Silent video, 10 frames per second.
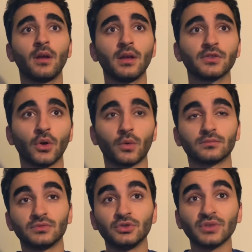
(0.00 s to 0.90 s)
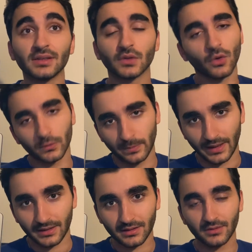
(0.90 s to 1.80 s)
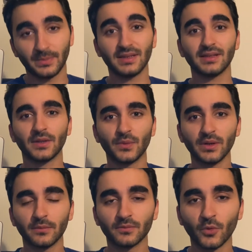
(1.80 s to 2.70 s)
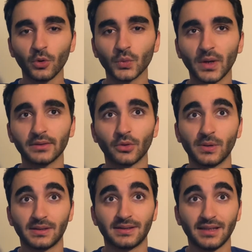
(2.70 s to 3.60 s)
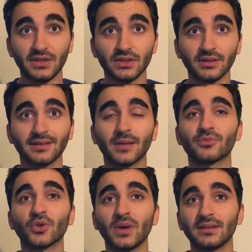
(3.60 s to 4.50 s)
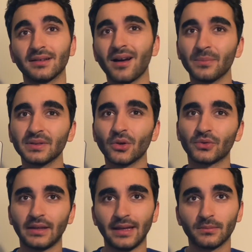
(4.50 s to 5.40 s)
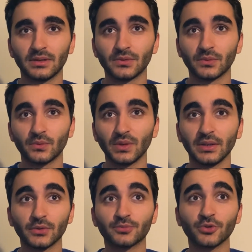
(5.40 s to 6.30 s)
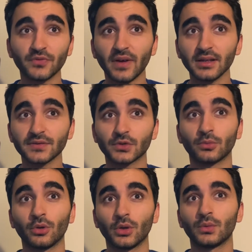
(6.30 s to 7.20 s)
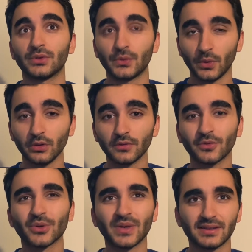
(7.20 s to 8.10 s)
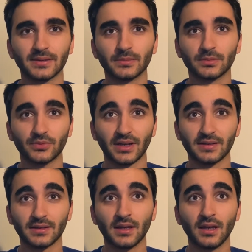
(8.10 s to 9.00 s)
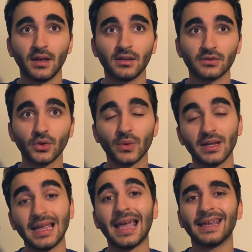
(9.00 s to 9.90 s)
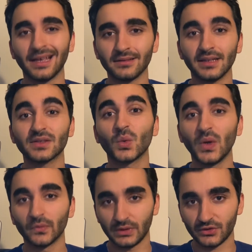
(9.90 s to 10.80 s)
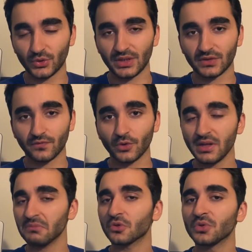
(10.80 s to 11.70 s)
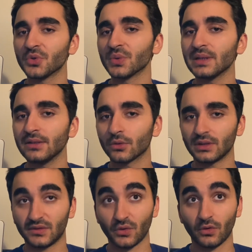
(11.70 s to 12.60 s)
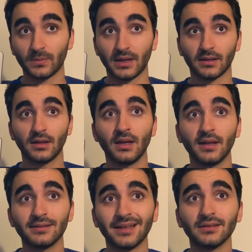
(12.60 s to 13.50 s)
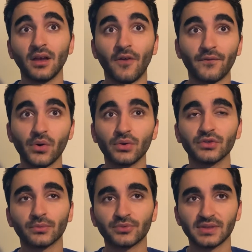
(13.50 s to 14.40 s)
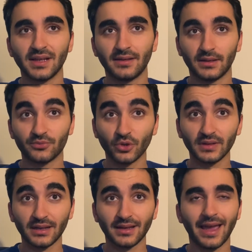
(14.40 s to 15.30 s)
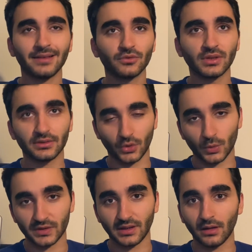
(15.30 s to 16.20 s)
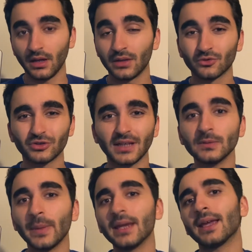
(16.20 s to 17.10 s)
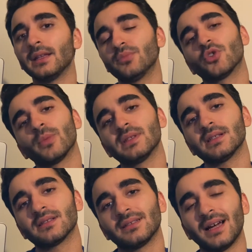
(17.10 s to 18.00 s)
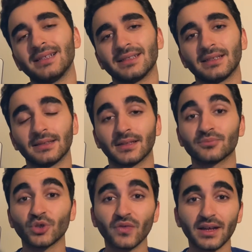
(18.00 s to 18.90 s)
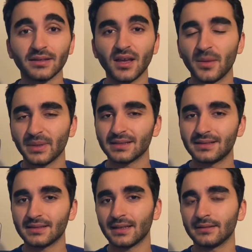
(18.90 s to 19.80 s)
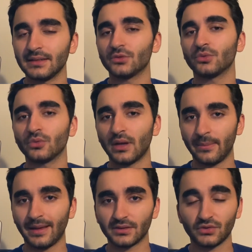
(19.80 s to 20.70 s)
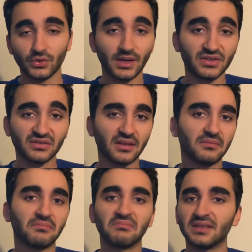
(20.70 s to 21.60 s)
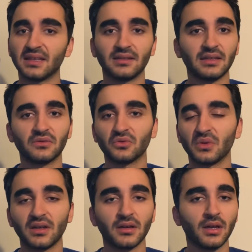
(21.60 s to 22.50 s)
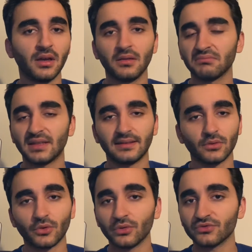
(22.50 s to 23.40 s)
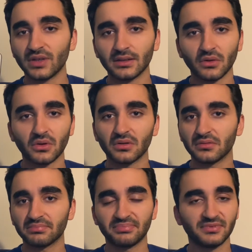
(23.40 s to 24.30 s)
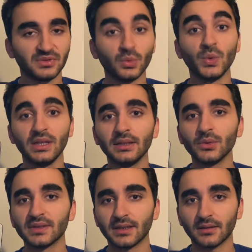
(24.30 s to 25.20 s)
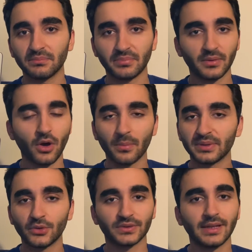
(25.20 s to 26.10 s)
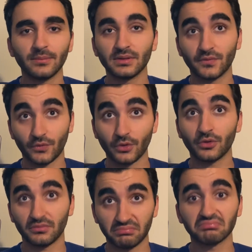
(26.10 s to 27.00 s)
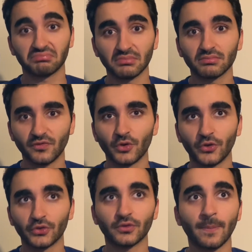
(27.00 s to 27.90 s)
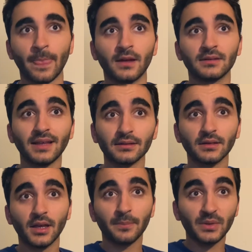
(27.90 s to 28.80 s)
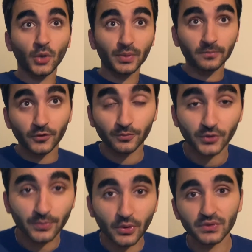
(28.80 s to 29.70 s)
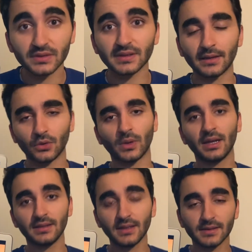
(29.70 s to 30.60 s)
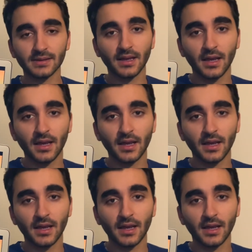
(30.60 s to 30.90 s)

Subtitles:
So do not hold back, because like we're a worldwide organization that can provide the company or the enabler really good profiles from all over the world for a reasonable price. So again, it's a win-win situation for them, so you really don't need to hold back. Then focus on presenting the product and do not oversell. Do not make any promises that Isaac cannot provide, because this can lead to a bad situation, and this can lead to getting a contract or really losing a company or enabler for good. Then be open for proposals and new ideas.